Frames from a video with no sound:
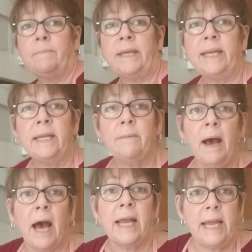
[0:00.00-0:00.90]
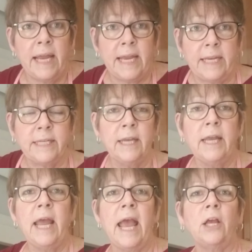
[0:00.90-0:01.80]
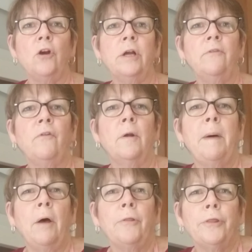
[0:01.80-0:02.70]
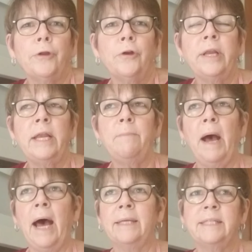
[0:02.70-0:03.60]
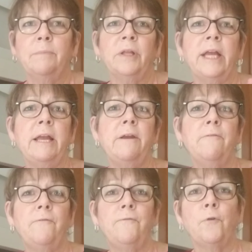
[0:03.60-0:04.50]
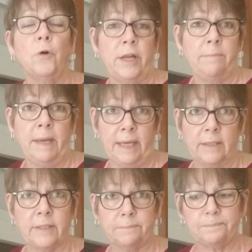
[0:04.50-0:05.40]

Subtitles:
medium-high heat, and cook it for about 30, possibly 40 minutes.